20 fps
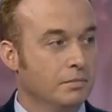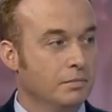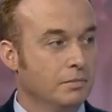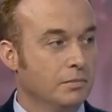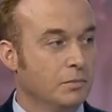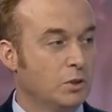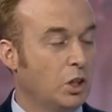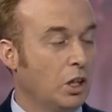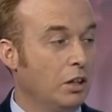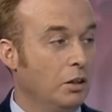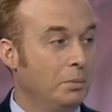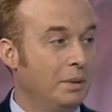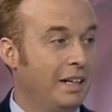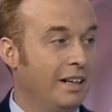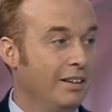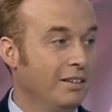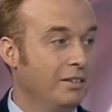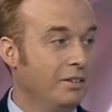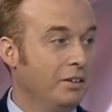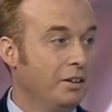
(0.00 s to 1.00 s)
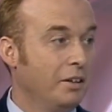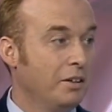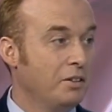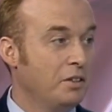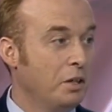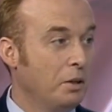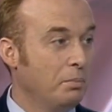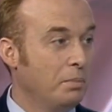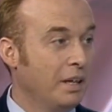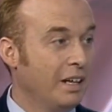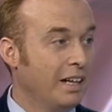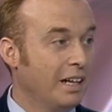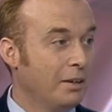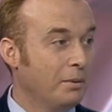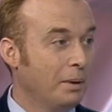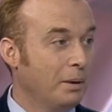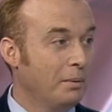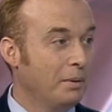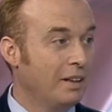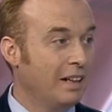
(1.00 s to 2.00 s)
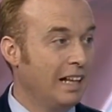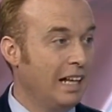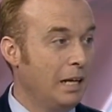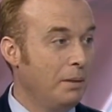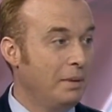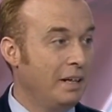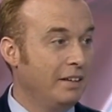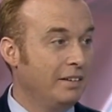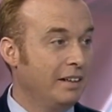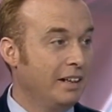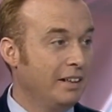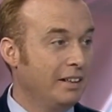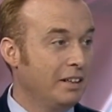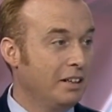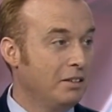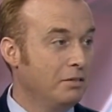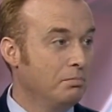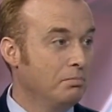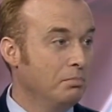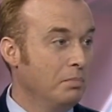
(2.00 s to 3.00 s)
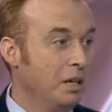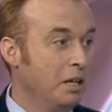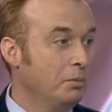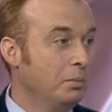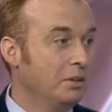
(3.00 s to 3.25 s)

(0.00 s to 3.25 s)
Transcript: Solomon, how can the RCMP get away with claiming they did minimal